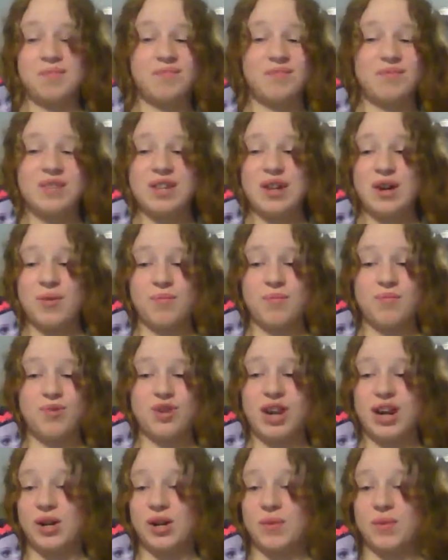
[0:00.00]
No, we're
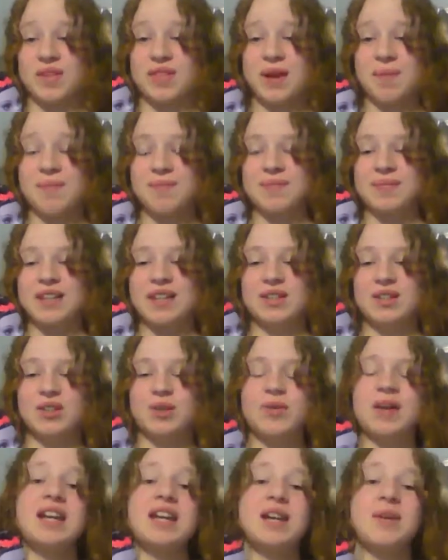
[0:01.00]
not going there.
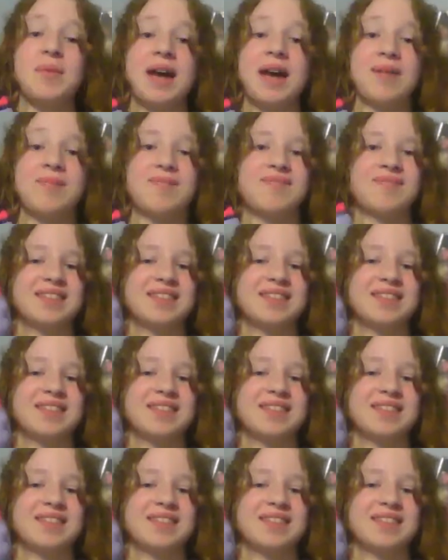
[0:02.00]
So anyway,